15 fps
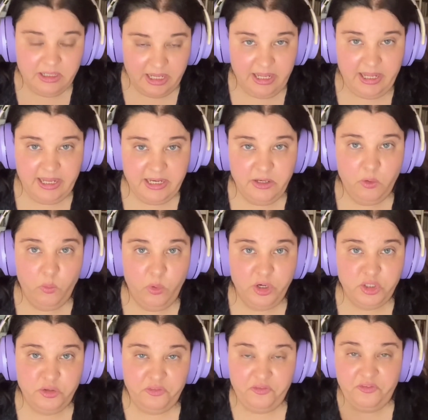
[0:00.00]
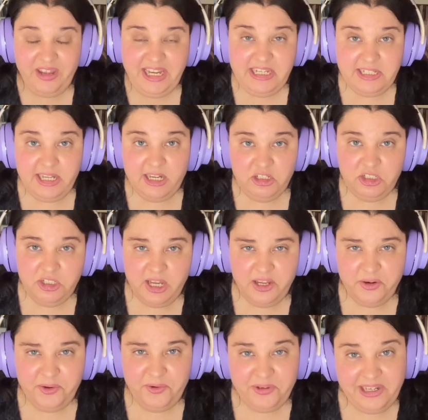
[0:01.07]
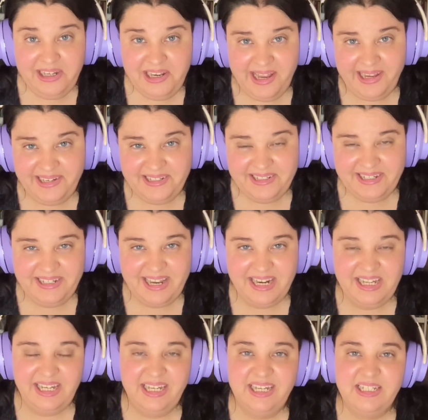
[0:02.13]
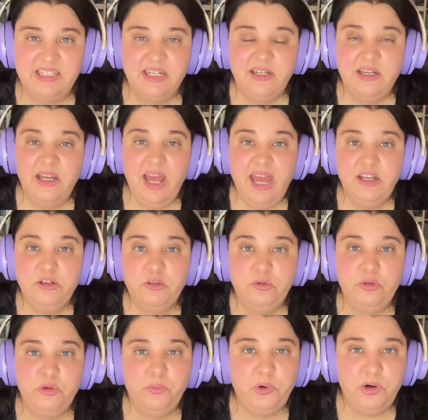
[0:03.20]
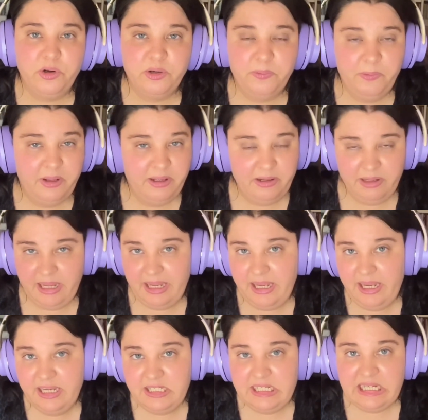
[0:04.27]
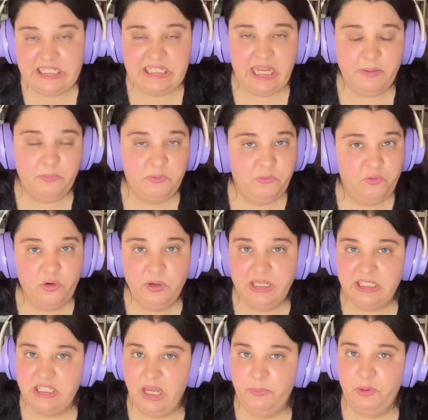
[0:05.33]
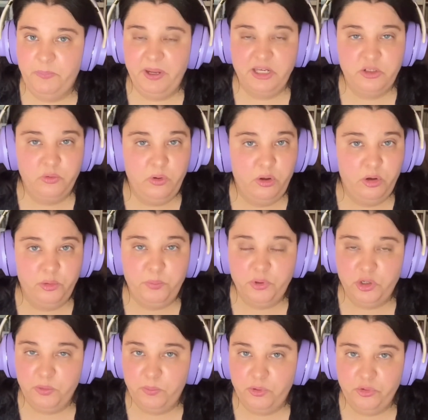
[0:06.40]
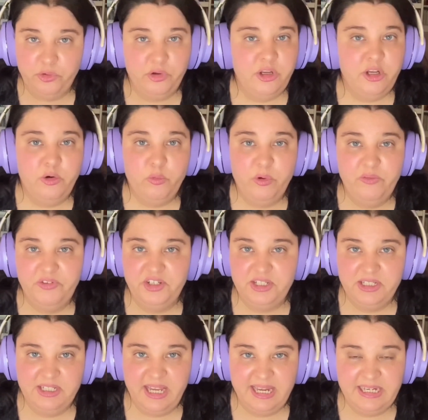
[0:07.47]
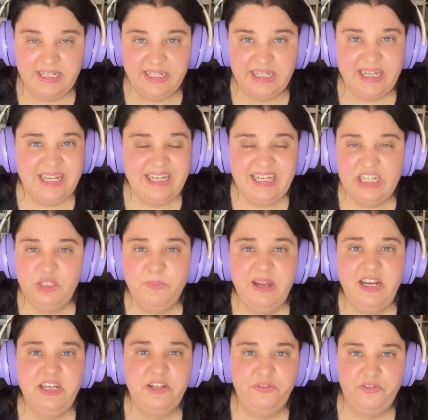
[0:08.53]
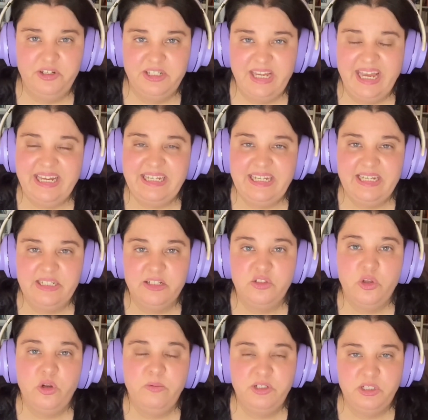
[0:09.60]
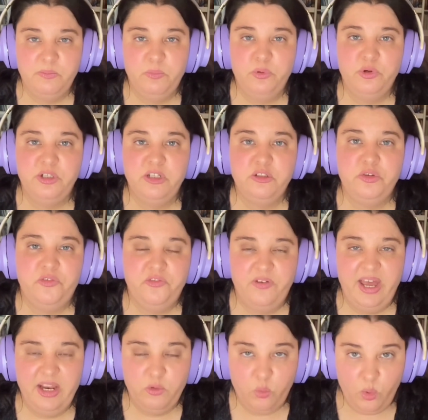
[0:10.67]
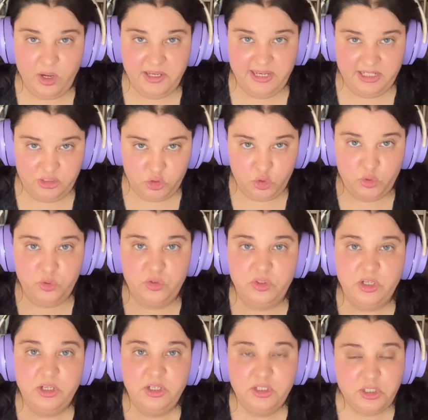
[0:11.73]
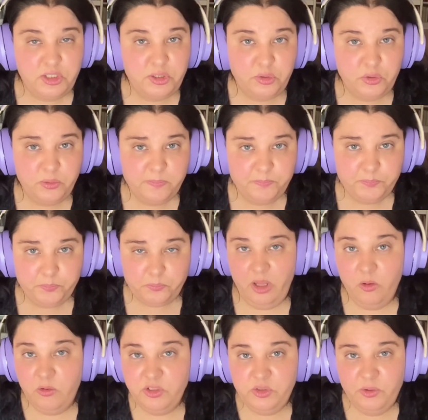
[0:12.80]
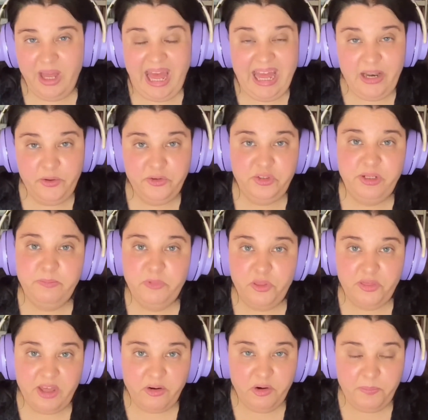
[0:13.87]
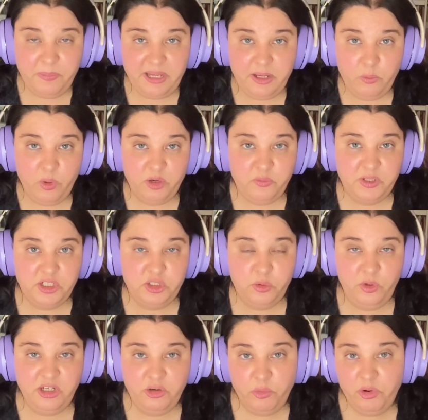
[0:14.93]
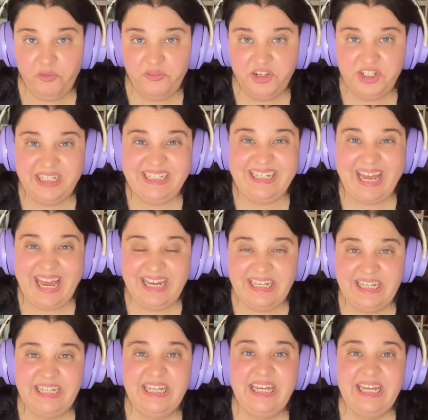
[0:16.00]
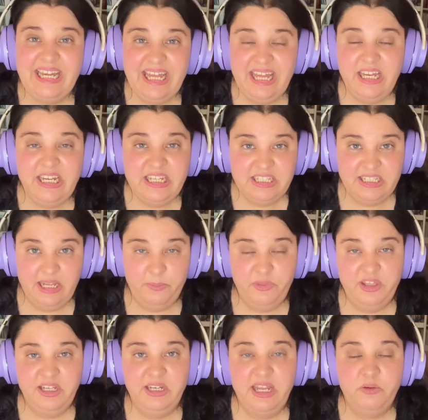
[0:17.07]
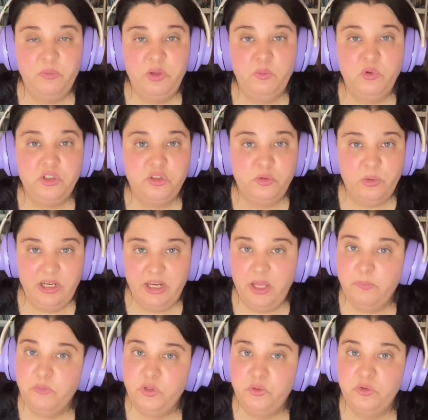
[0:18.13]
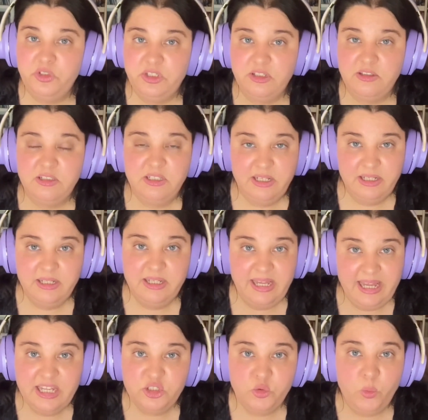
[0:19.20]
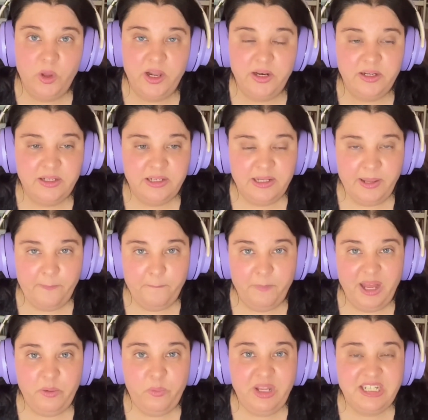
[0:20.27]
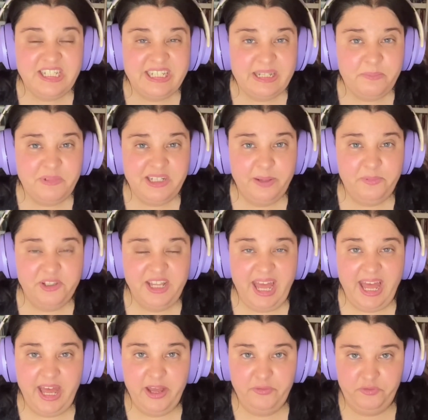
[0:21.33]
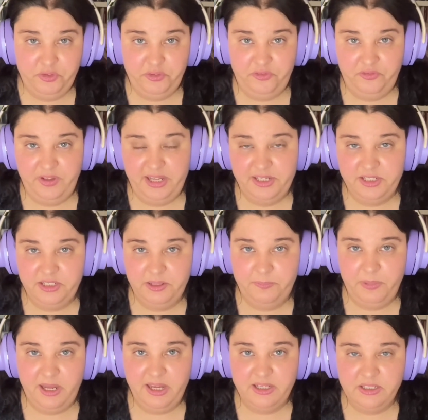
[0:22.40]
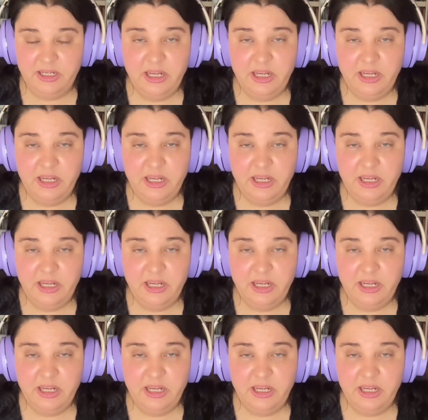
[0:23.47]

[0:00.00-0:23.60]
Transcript: in the work to face that shadow, neglect in that case, and to do the work as I said, for example, by doing Ho'oponopono revision technique, there's many different techniques. It's always important to find one that suits you. Also, I learned hypnotherapy, what we do in the revision technique. It is something that we would do in hypnosis as well, but we sometimes have to face the past.